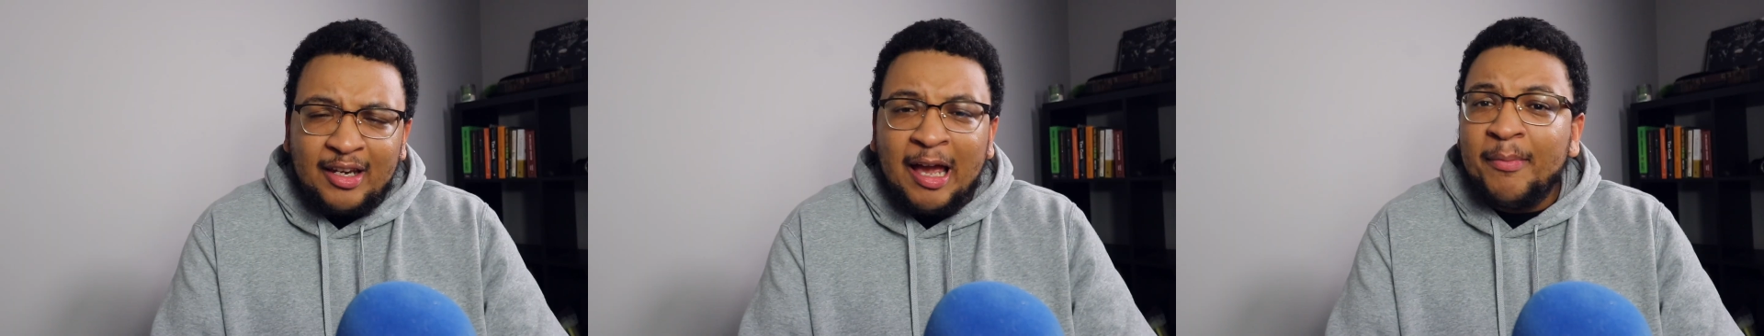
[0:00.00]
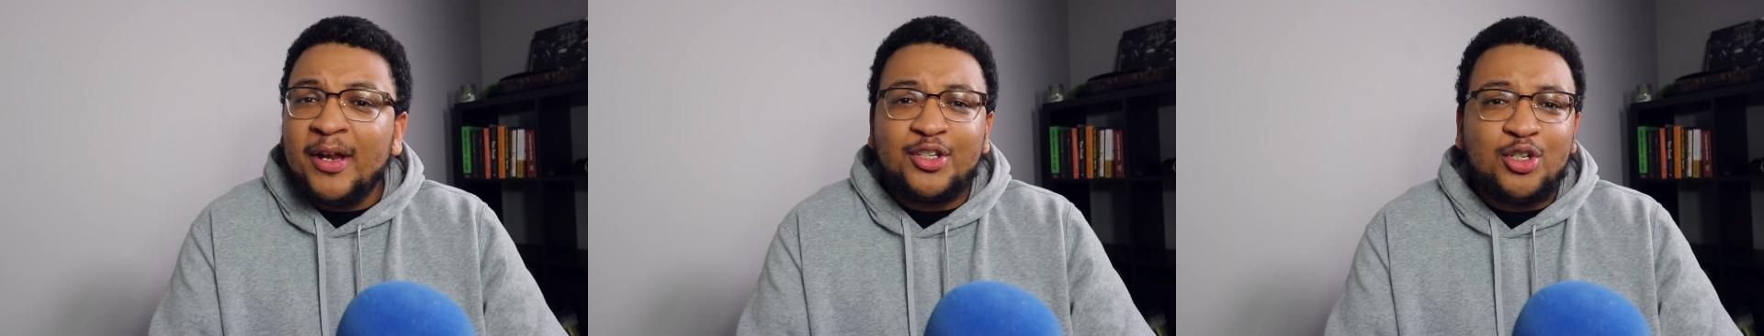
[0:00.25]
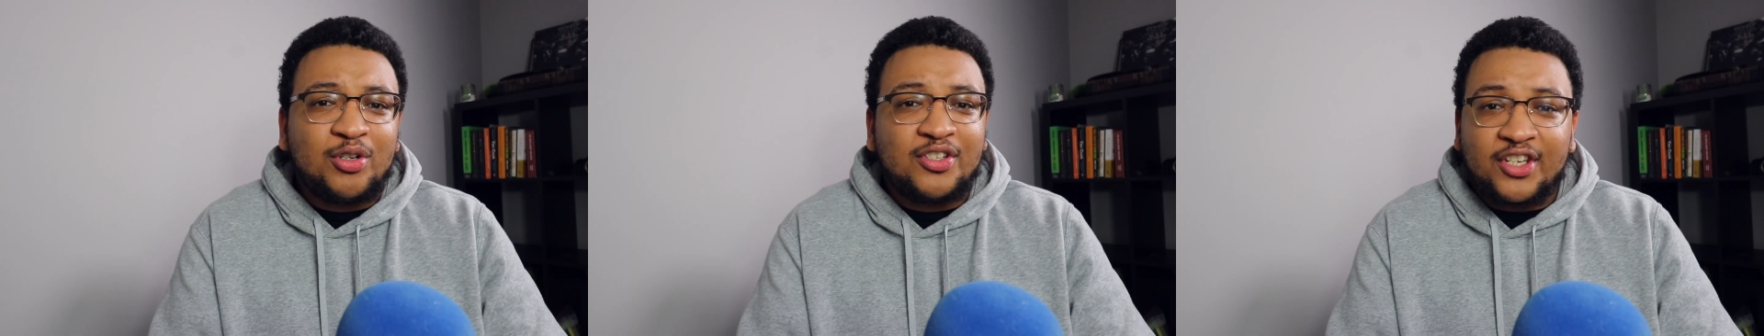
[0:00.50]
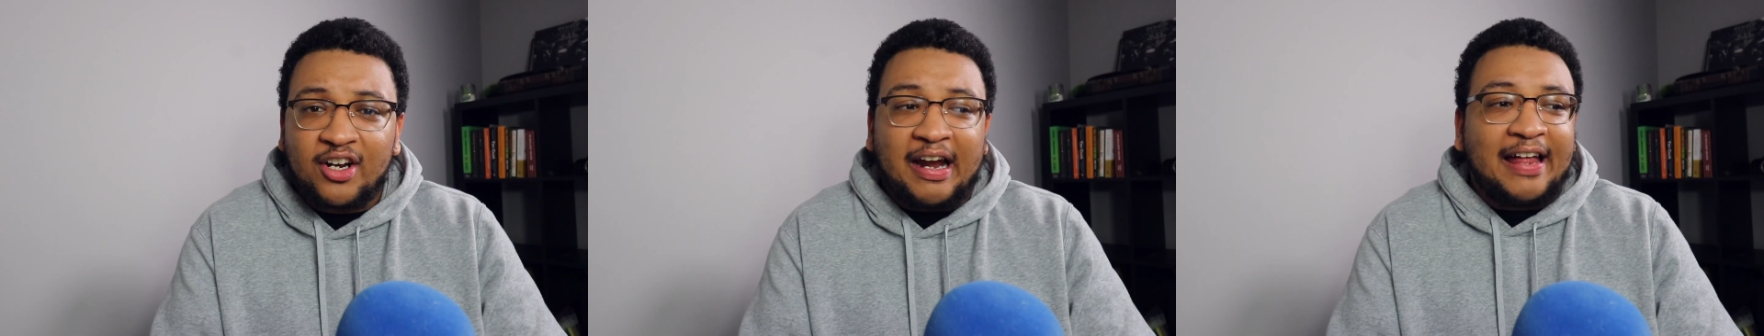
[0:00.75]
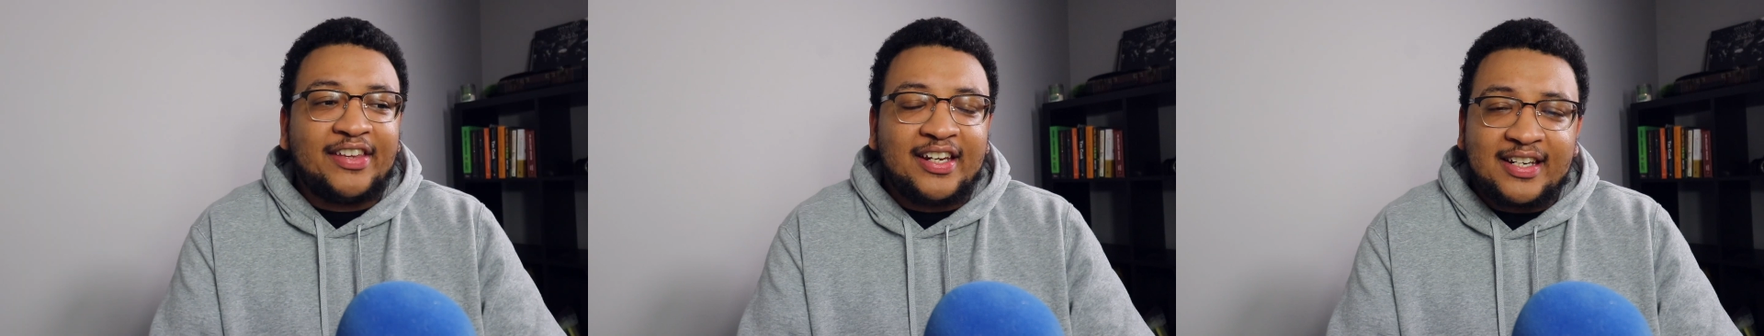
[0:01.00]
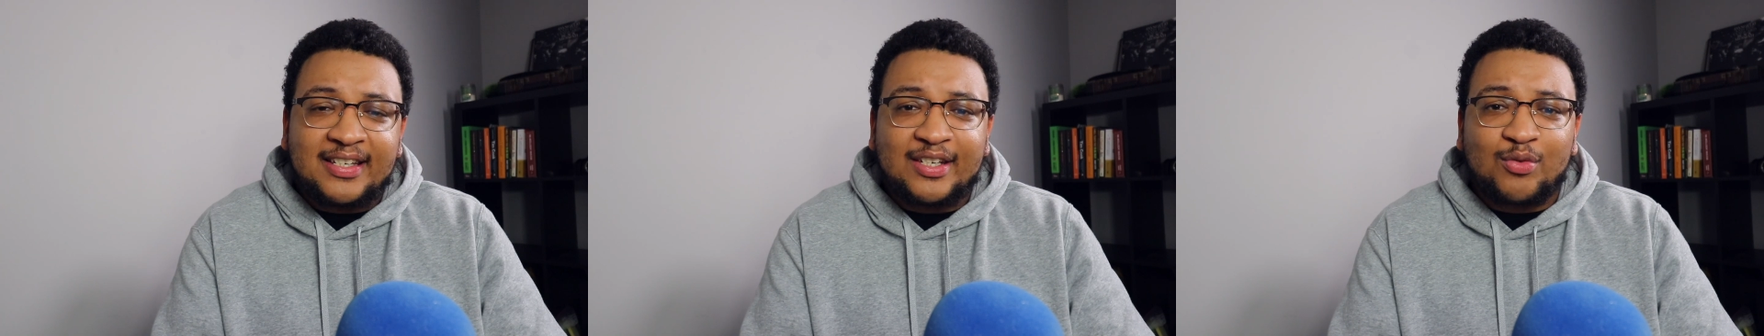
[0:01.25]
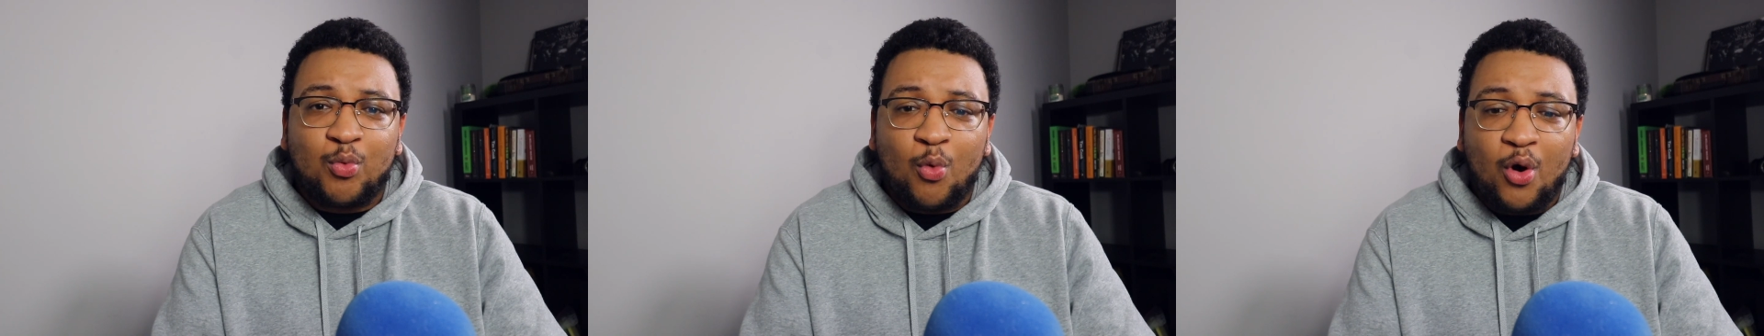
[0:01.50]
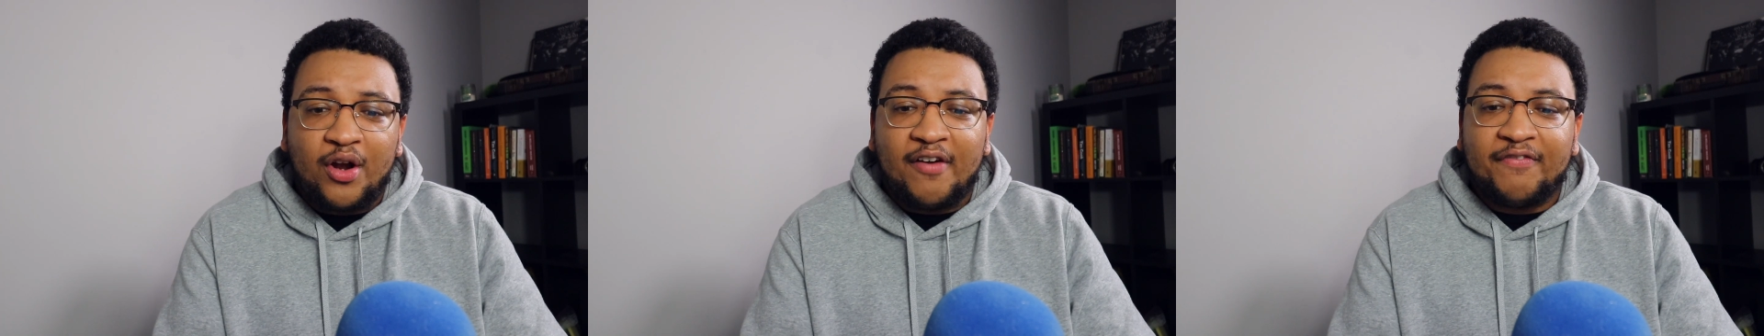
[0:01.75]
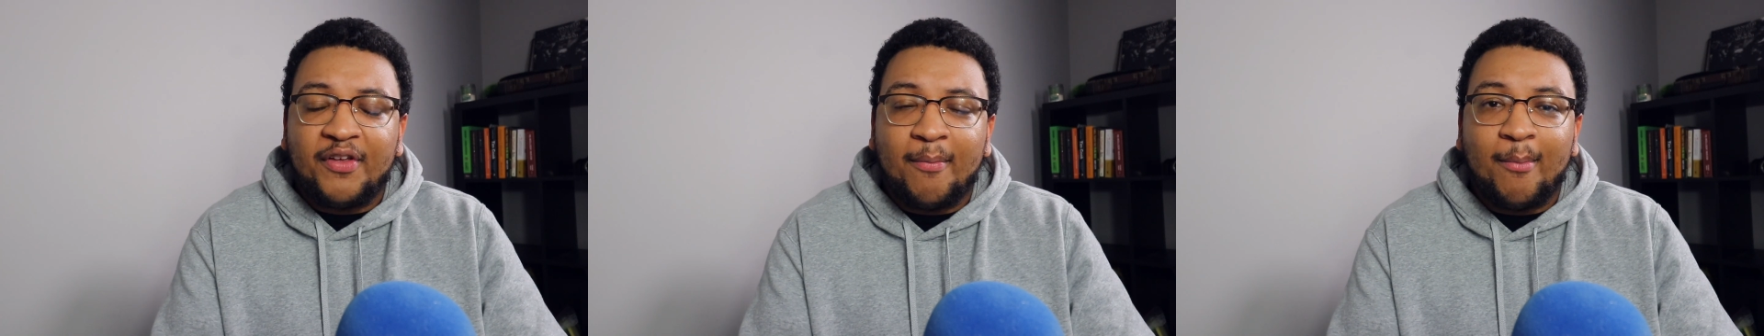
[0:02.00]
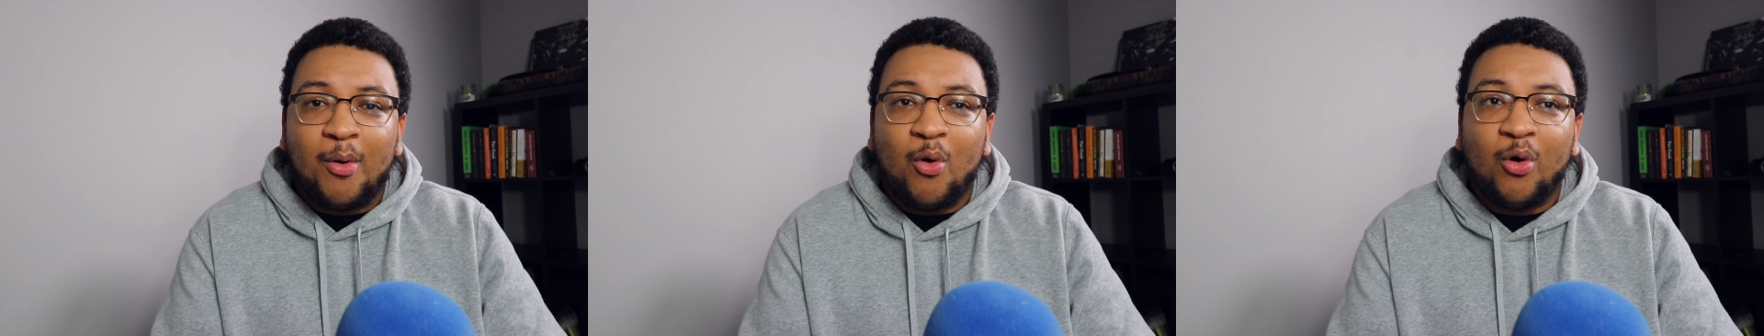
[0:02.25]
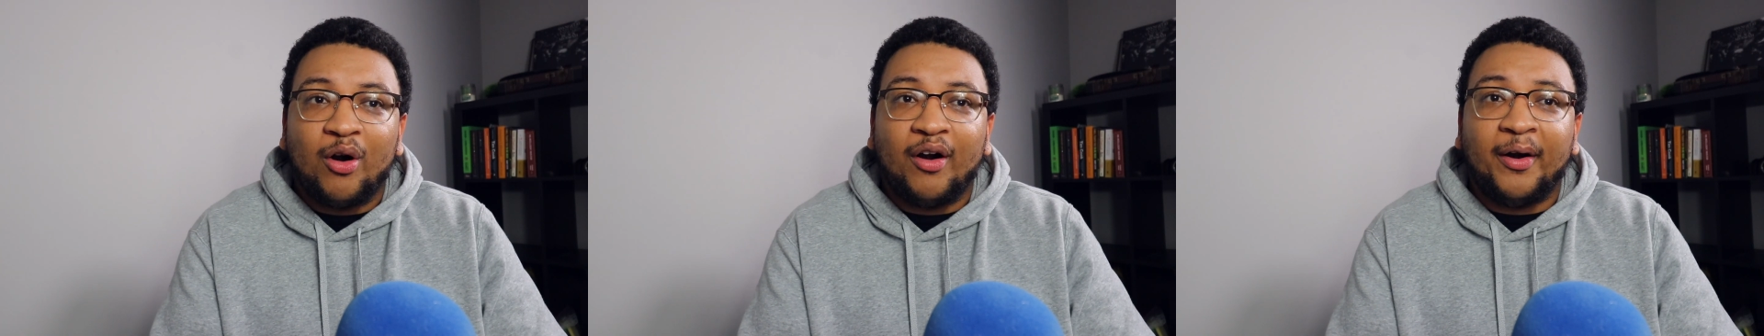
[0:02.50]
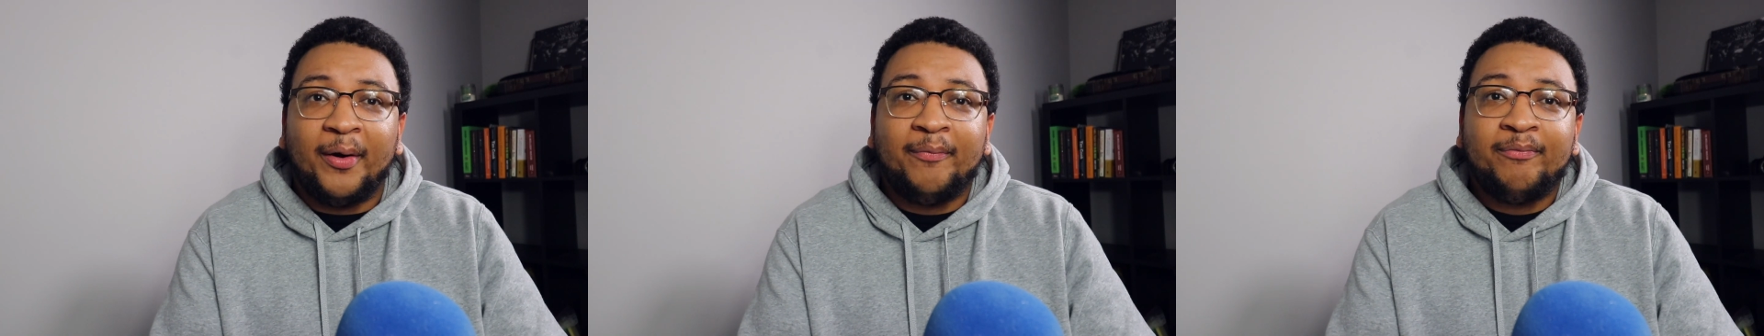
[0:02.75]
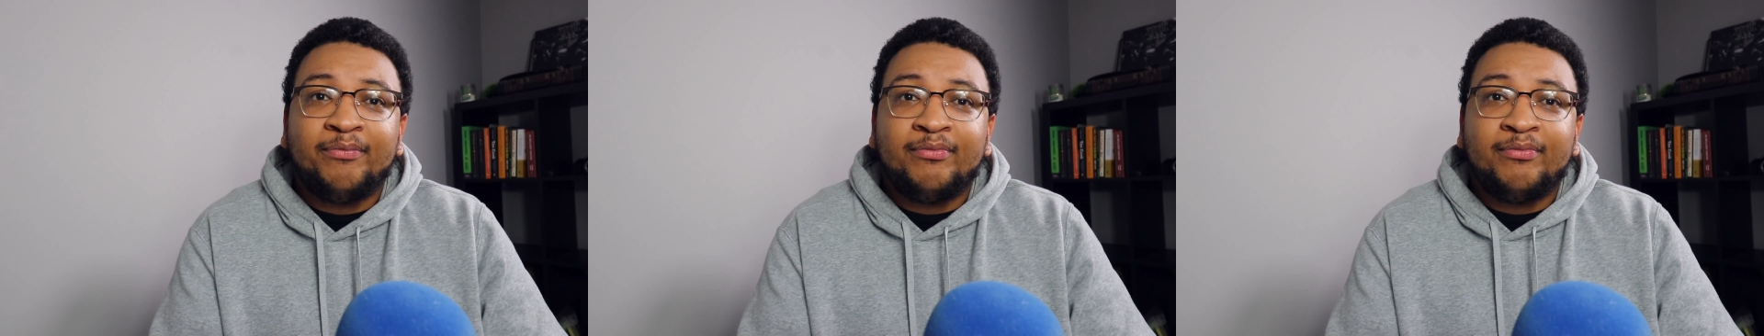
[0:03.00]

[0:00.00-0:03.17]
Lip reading: I'm not too concerned. I think this is one of the more